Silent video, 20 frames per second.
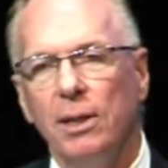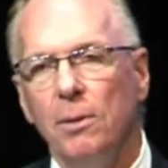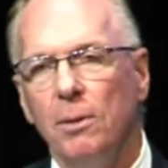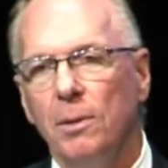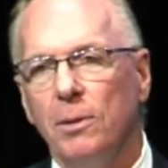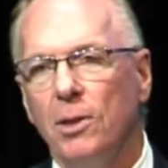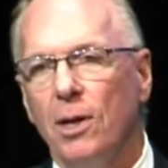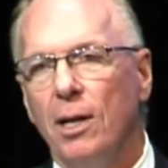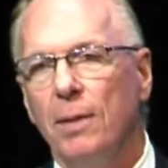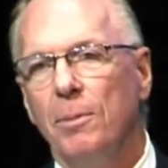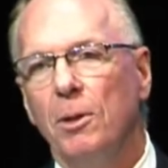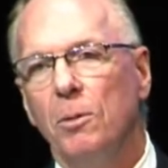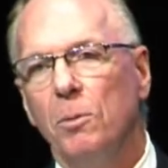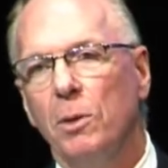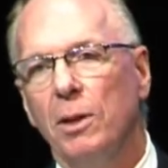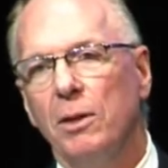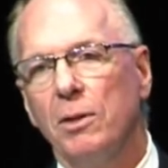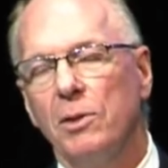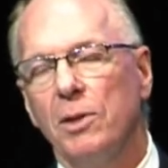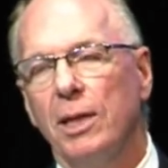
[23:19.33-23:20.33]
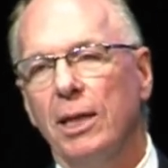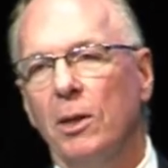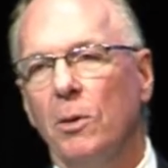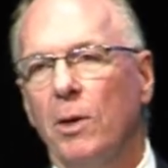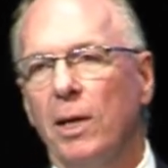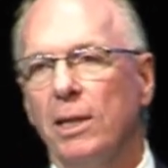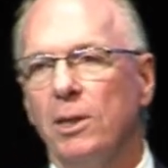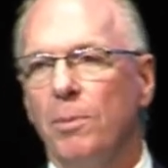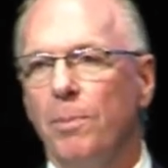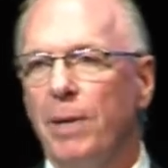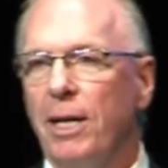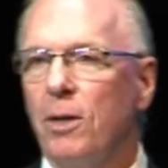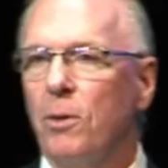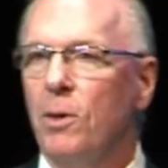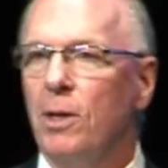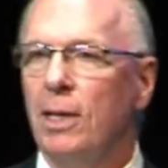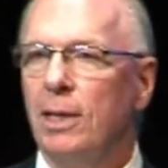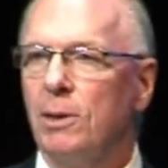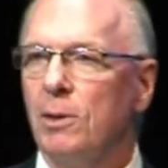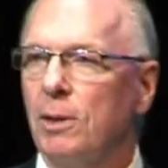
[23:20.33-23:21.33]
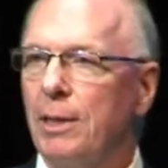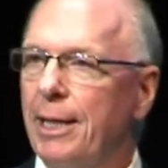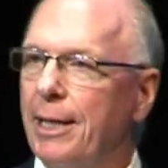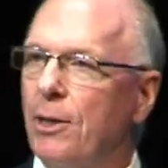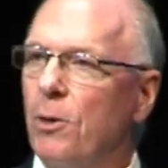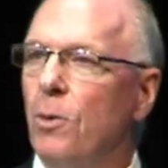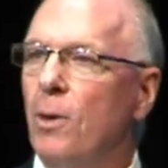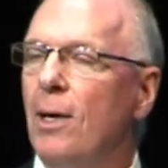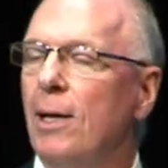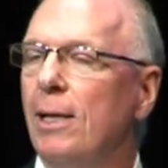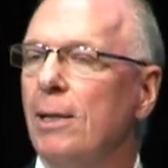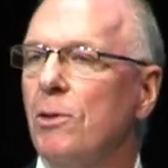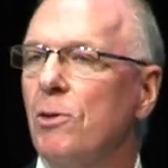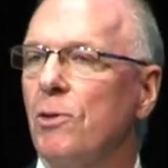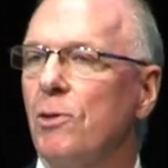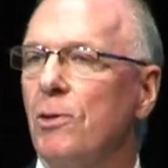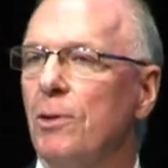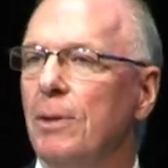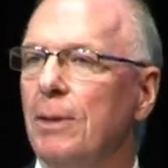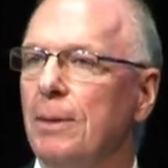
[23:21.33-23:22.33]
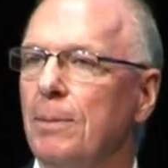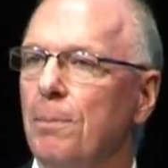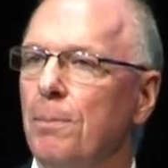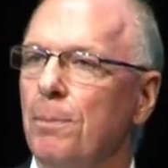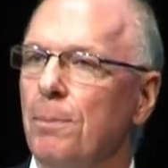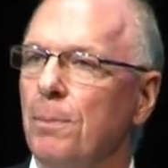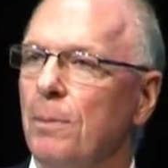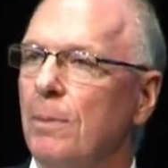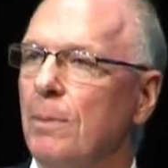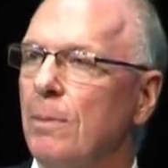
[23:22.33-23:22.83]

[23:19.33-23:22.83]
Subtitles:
we talk about whether it's kilowatts, megawatts, gigawatts, and